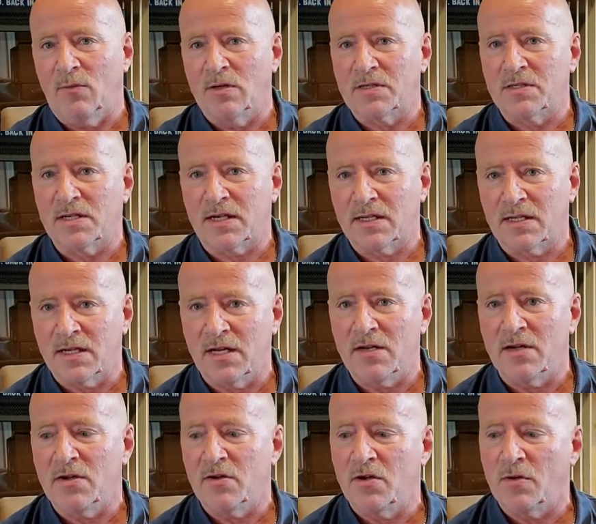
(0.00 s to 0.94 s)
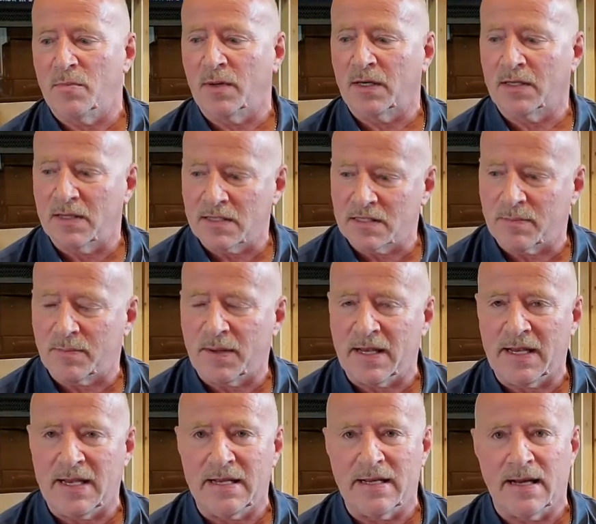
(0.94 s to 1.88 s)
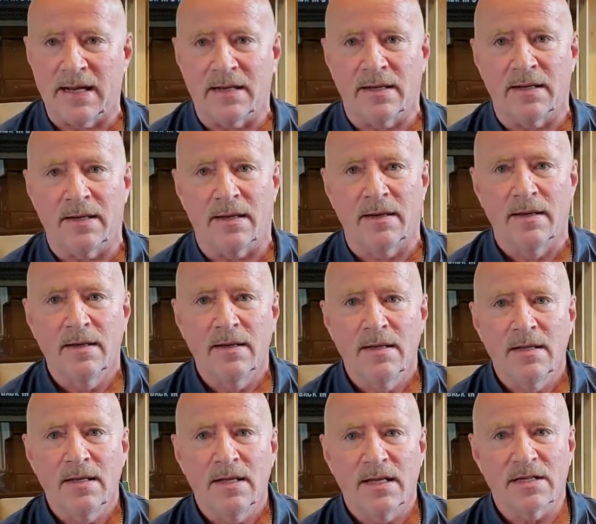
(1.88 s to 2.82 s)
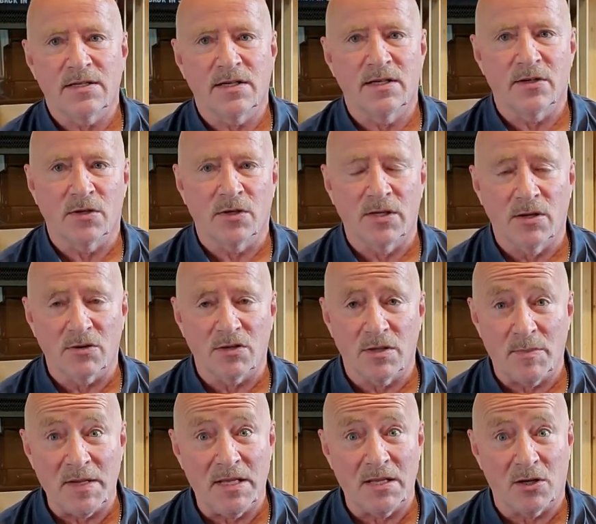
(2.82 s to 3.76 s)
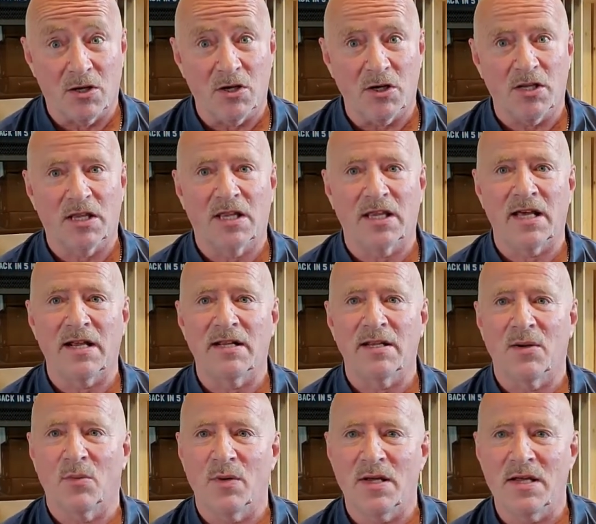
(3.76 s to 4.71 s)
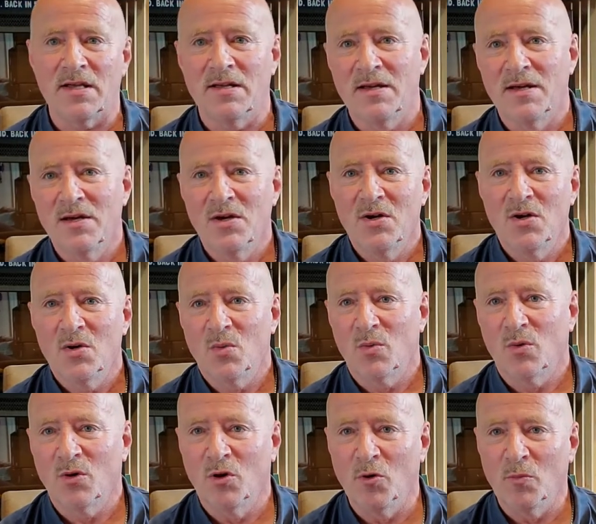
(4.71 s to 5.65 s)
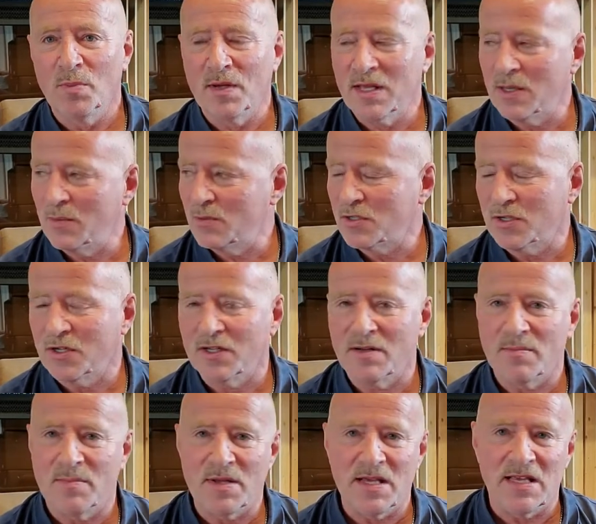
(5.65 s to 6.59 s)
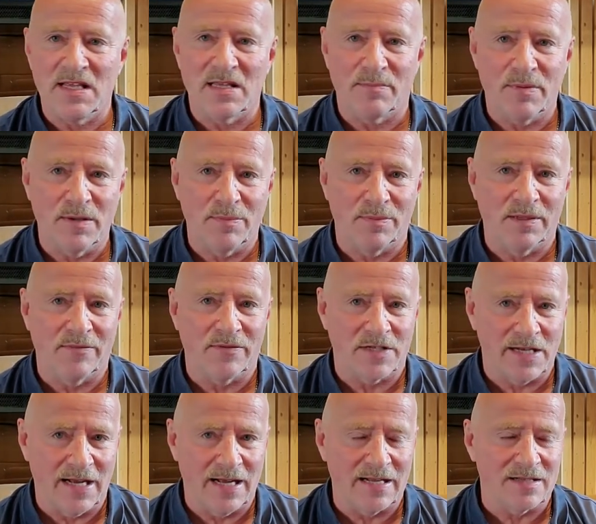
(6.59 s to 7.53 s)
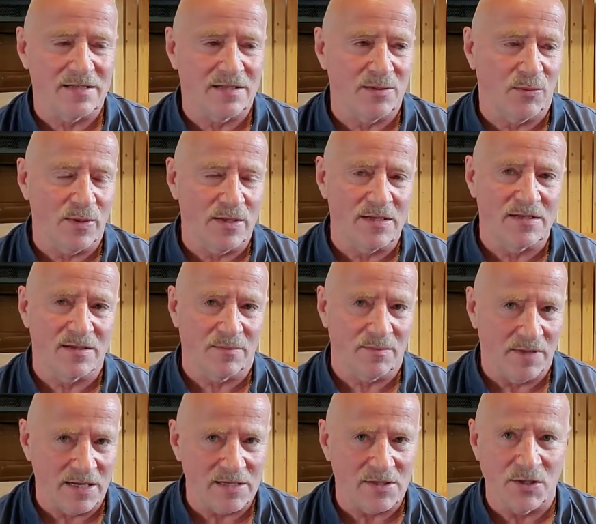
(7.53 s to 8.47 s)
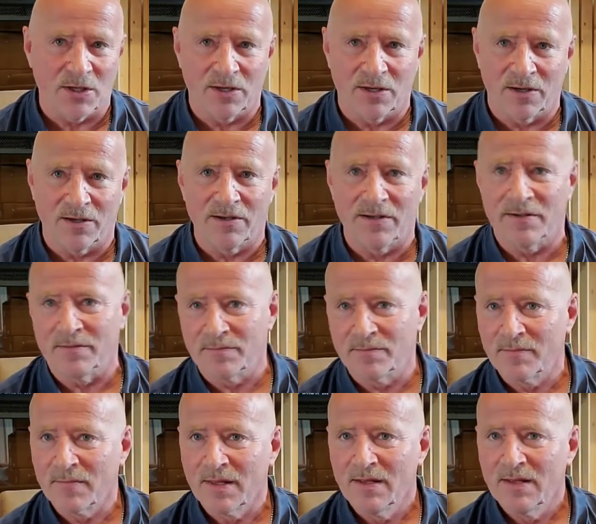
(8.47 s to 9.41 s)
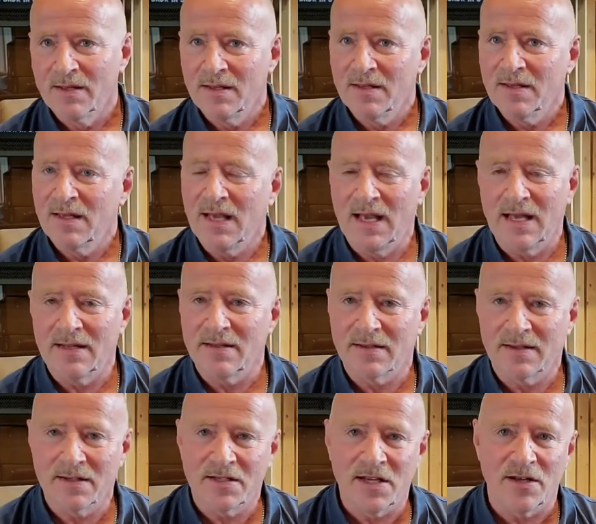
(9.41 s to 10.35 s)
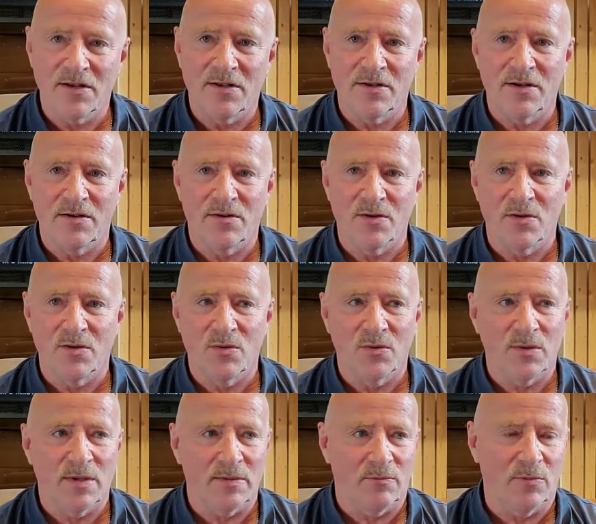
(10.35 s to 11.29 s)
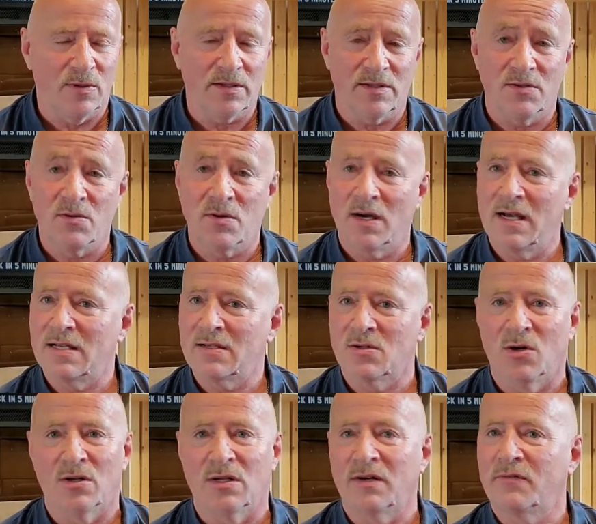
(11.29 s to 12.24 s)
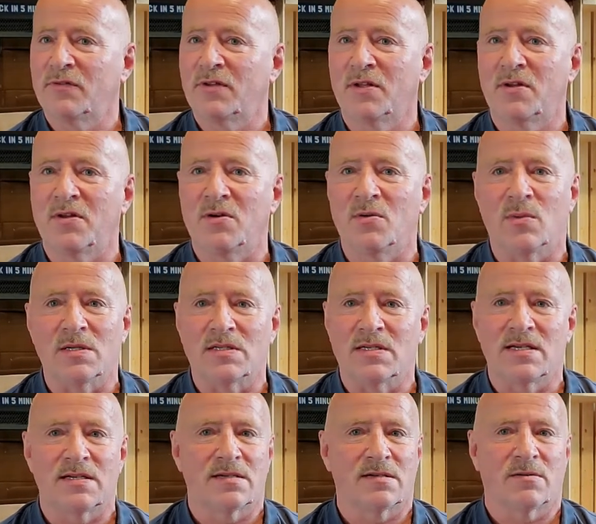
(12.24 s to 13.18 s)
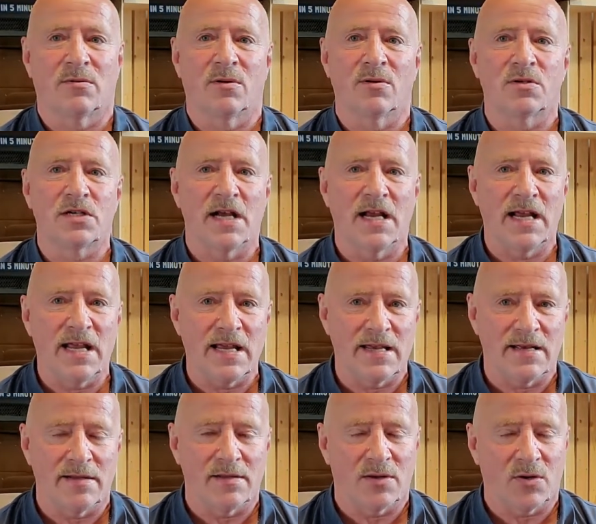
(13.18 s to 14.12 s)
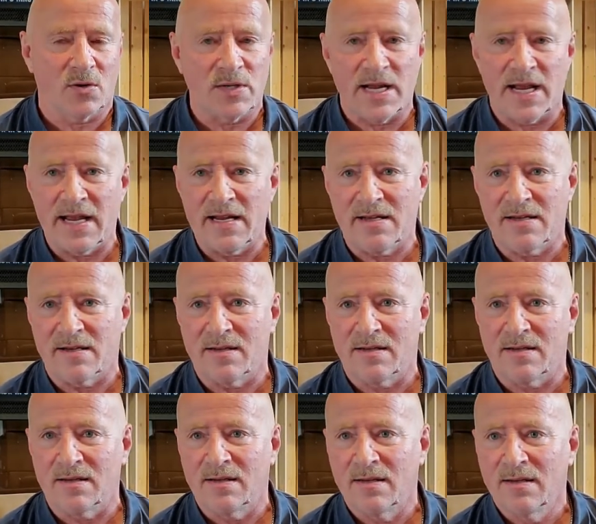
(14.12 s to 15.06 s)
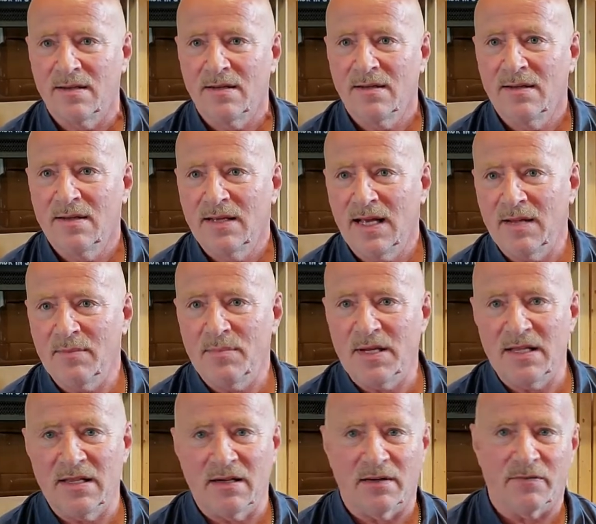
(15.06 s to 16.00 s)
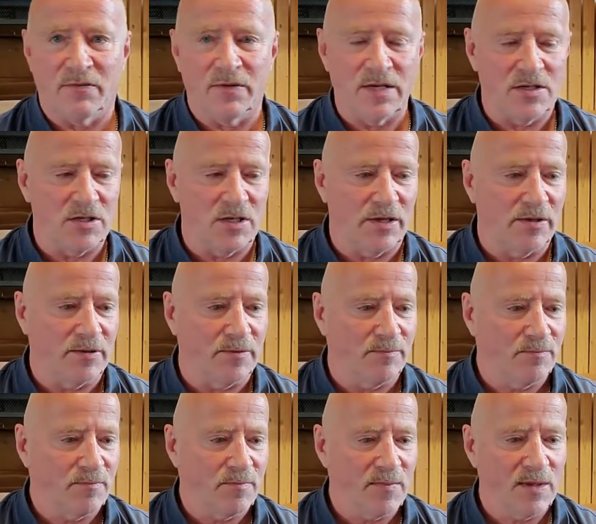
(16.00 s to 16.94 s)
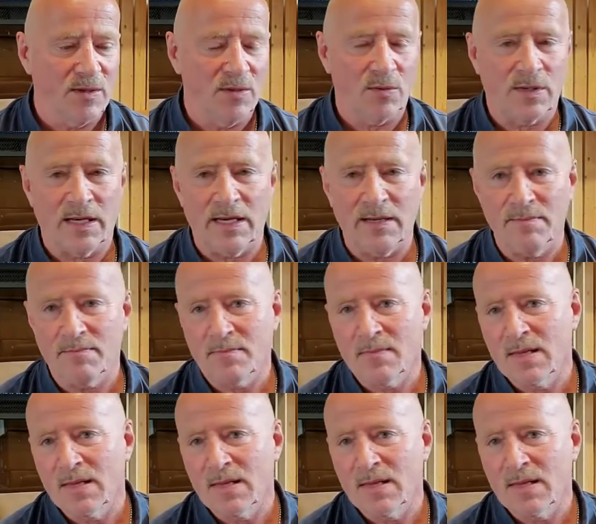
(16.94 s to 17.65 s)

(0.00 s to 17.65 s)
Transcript: wants to continue to participate and uh, it's going to turn out to be the good thing that we were hoping it was going to be. That people have a chance to win some nice yarn and and continue to do what you guys all love to do, which is crochet and create and and be there for each other. Okay,